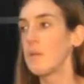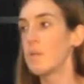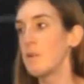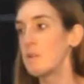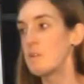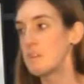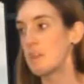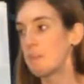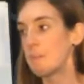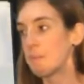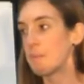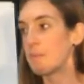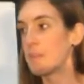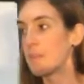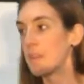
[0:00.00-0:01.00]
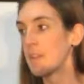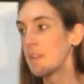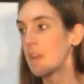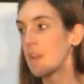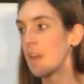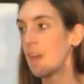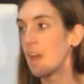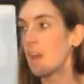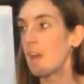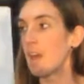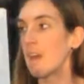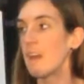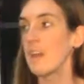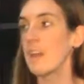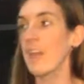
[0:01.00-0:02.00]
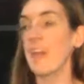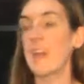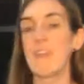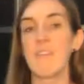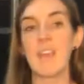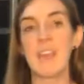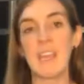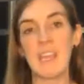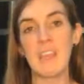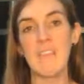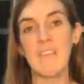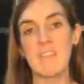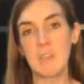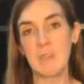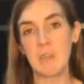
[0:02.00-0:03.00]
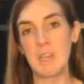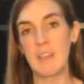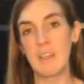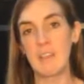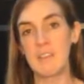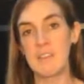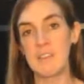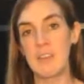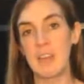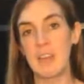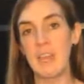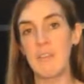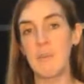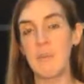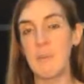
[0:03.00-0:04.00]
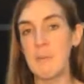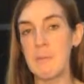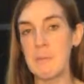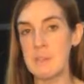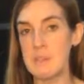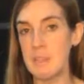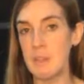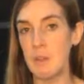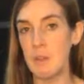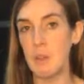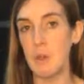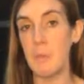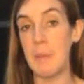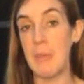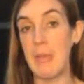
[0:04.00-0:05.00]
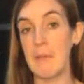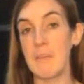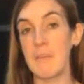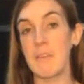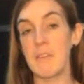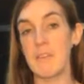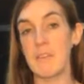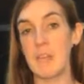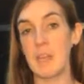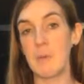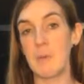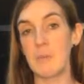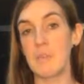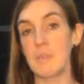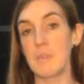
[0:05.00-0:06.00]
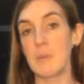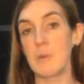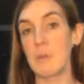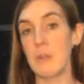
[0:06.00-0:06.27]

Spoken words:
Well done. Okay, thank you for joining us today. Remember to tell your parents to come up to school